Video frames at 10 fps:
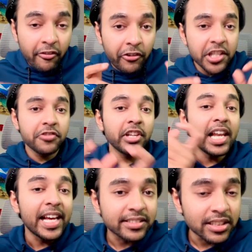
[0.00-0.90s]
which will
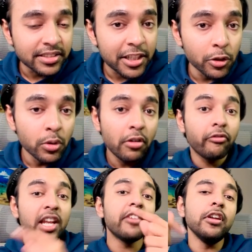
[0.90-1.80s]
assist you
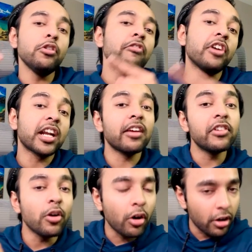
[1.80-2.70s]
whenever you are working
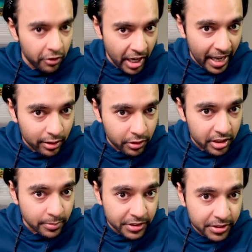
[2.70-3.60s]
with all of your
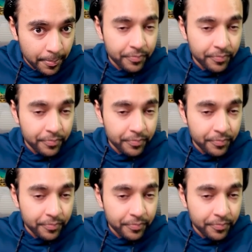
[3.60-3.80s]
algorithms.